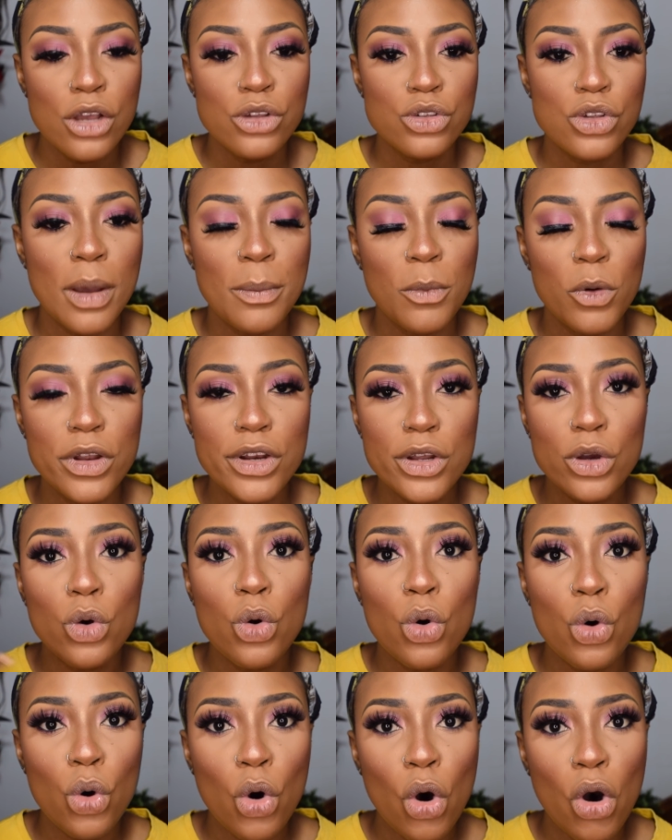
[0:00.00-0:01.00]
So I'm going to
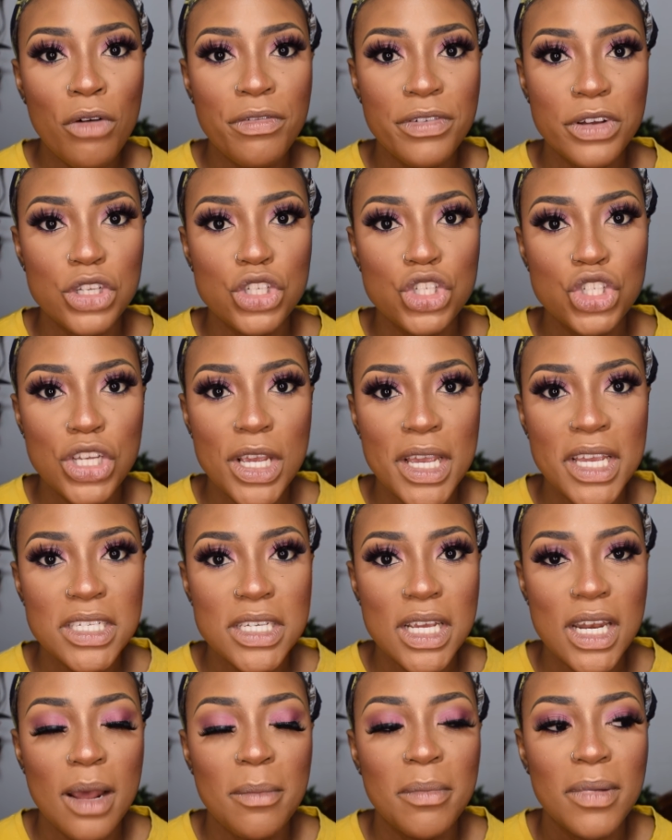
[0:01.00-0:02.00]
go off and change,
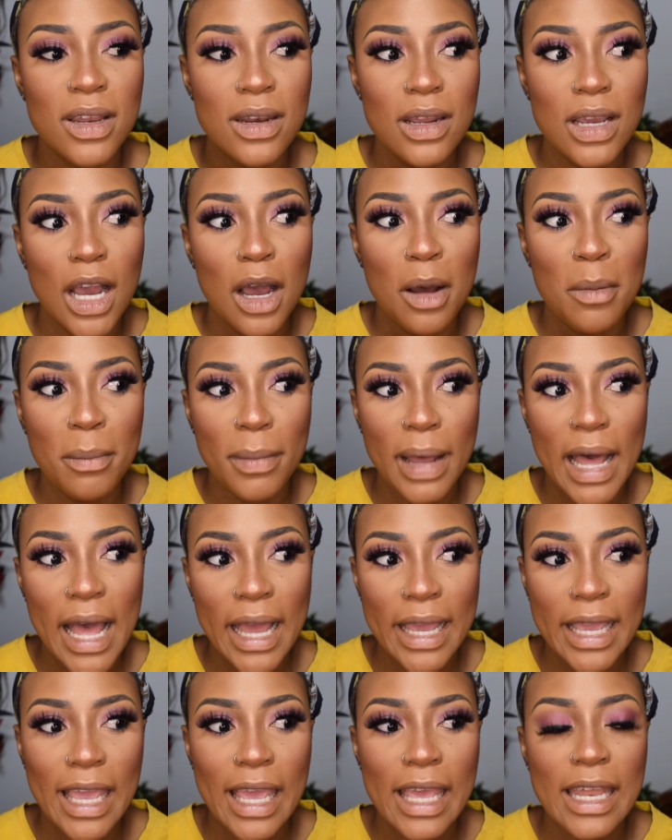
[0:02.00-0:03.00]
and I'm going to come
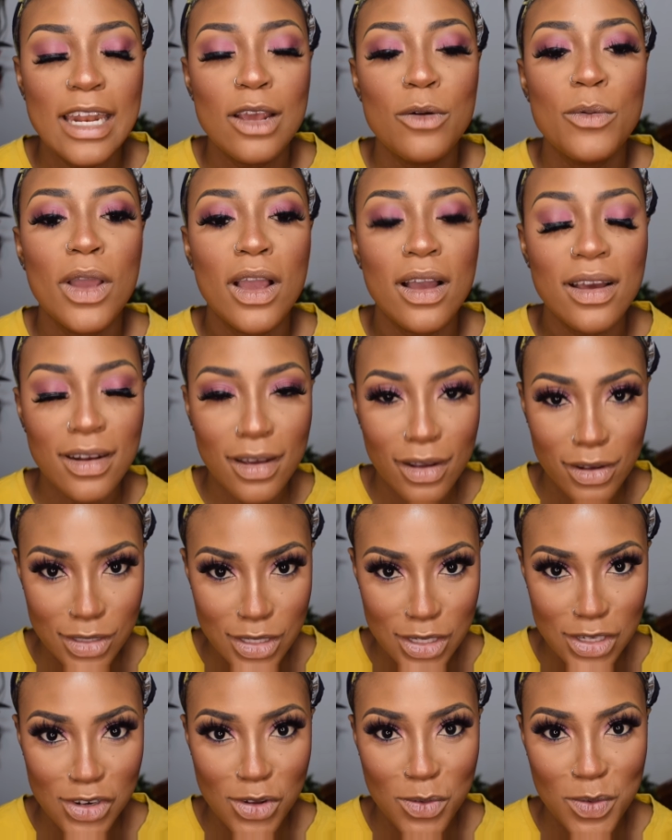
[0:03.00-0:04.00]
back and then we're going to
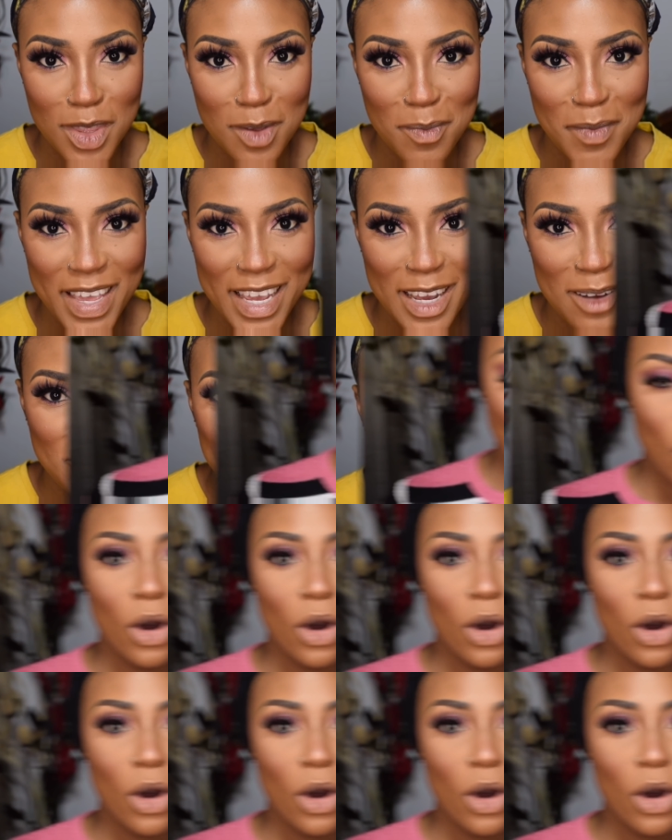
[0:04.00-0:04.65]
continue with the makeup.